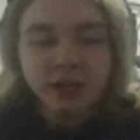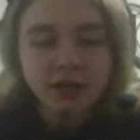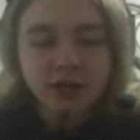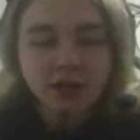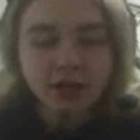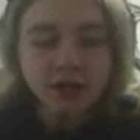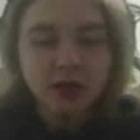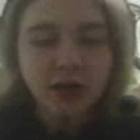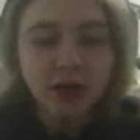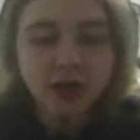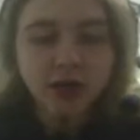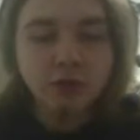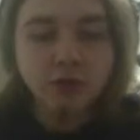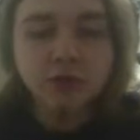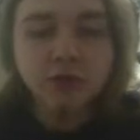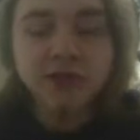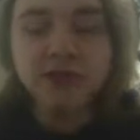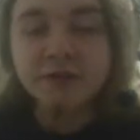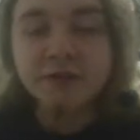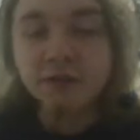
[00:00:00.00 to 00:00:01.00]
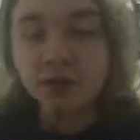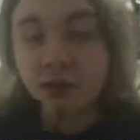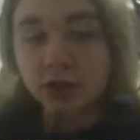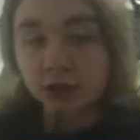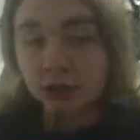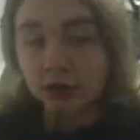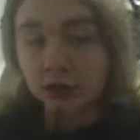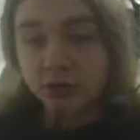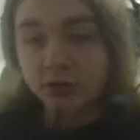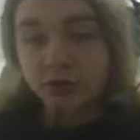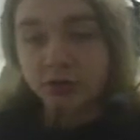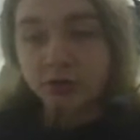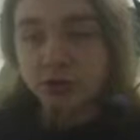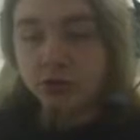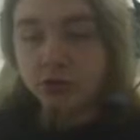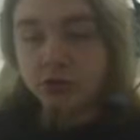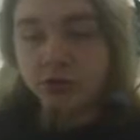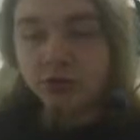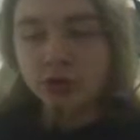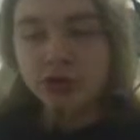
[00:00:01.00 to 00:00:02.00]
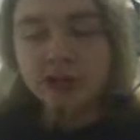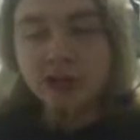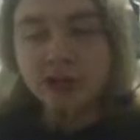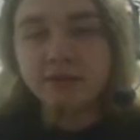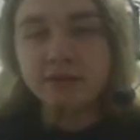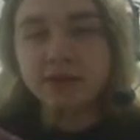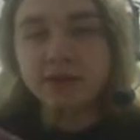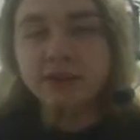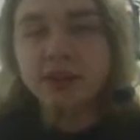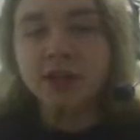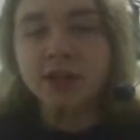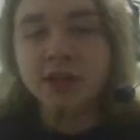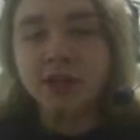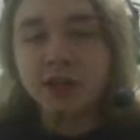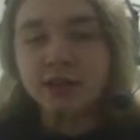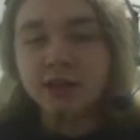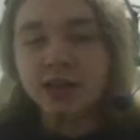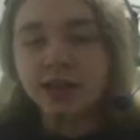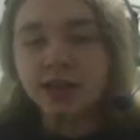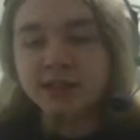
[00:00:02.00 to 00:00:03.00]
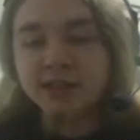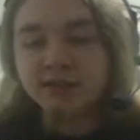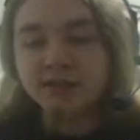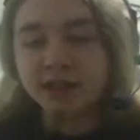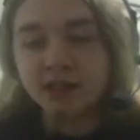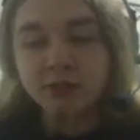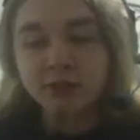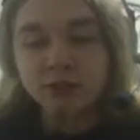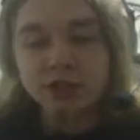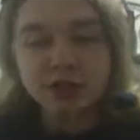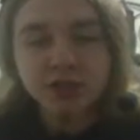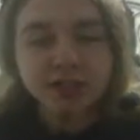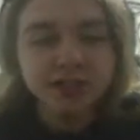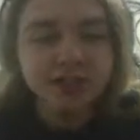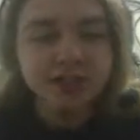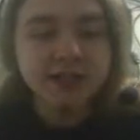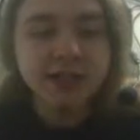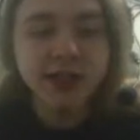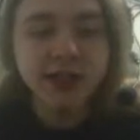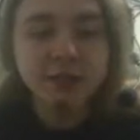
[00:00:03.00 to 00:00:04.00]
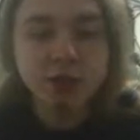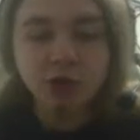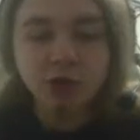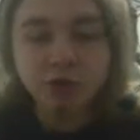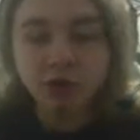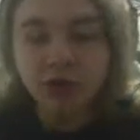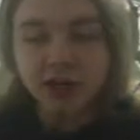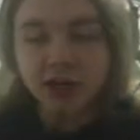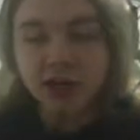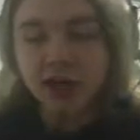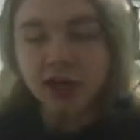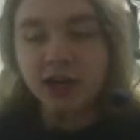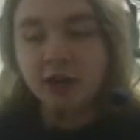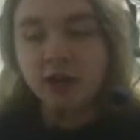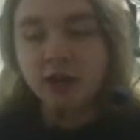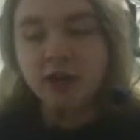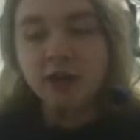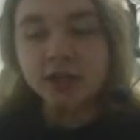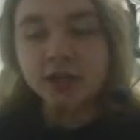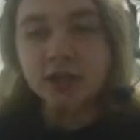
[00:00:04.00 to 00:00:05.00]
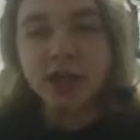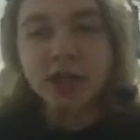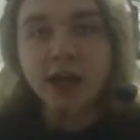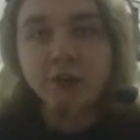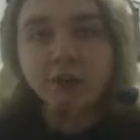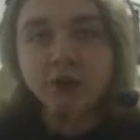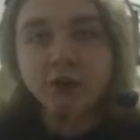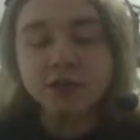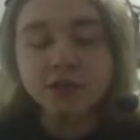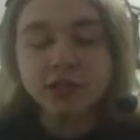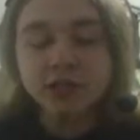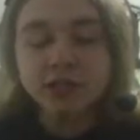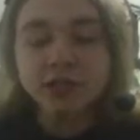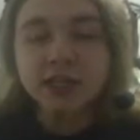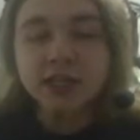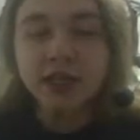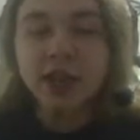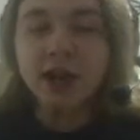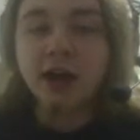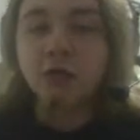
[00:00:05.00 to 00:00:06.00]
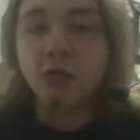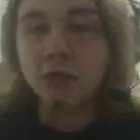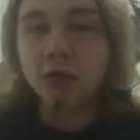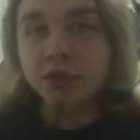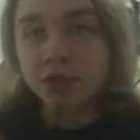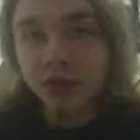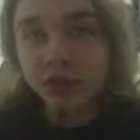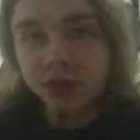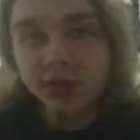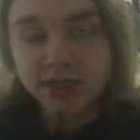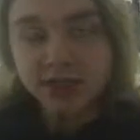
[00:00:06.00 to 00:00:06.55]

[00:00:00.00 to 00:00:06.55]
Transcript: We're definitely going to look at everything that's available in the demo right now, and we'll see how worth it is